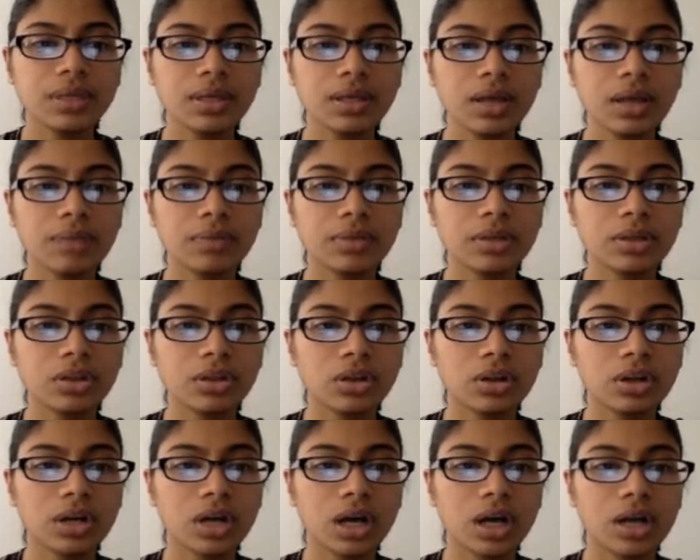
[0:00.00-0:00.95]
I'm going to
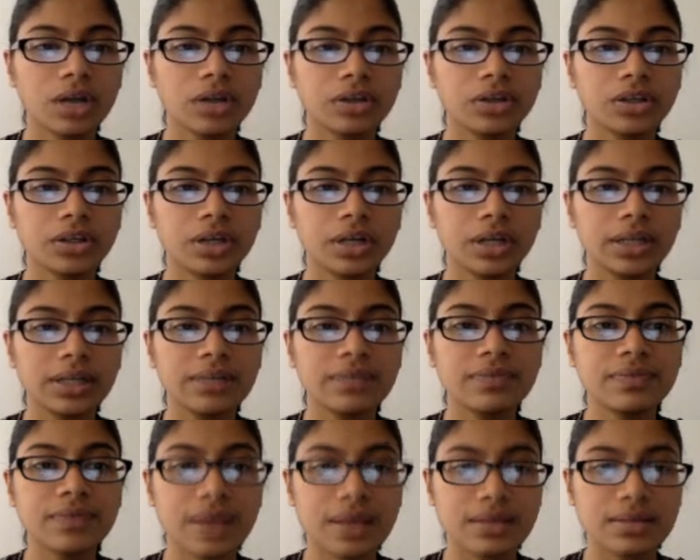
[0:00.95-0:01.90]
look under
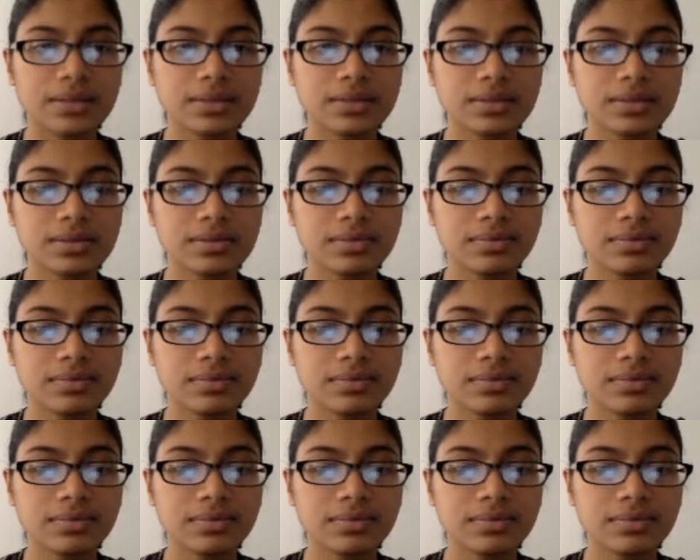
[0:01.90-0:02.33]
events.